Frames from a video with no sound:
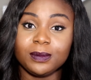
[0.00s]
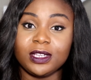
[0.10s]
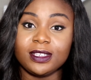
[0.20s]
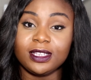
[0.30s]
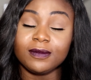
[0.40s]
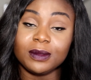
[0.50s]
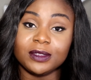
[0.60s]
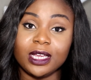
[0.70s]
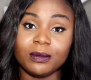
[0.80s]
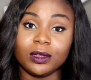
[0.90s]
please leave them
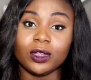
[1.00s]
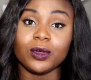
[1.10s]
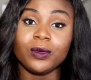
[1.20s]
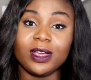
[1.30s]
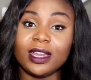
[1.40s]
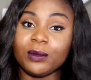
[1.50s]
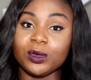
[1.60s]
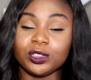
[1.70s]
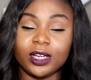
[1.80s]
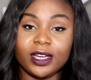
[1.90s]
down below and I
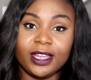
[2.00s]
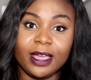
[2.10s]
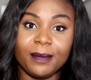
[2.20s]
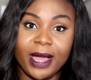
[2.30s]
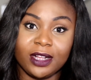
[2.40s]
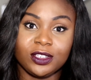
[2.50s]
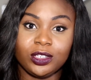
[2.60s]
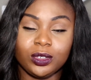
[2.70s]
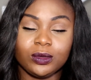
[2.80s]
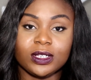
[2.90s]
will try to get back
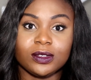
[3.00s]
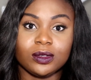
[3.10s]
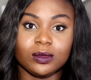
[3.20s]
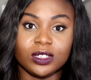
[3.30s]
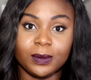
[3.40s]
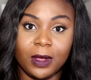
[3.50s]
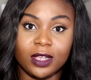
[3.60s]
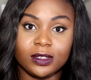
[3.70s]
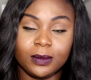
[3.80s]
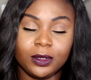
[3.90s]
to you as soon as
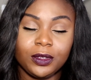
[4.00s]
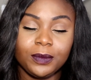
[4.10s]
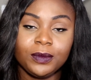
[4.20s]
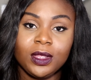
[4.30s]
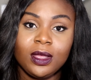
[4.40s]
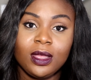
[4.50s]
possible.